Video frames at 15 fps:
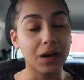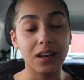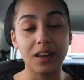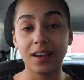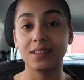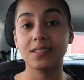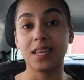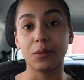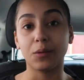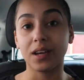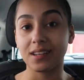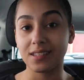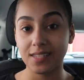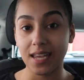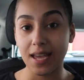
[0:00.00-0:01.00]
But like I say, we're
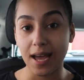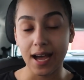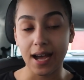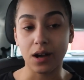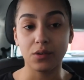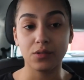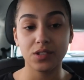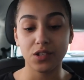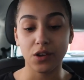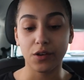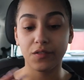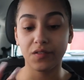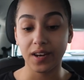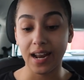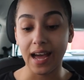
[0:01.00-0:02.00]
gonna see it out.
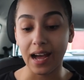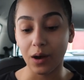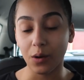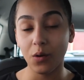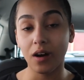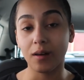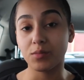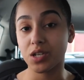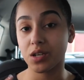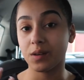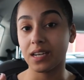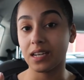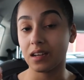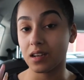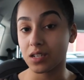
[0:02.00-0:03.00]
So for now I'm
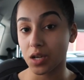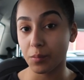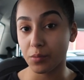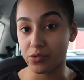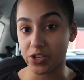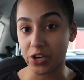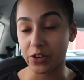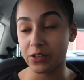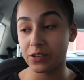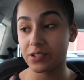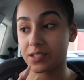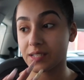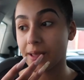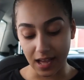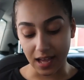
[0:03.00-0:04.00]
doing a double dose,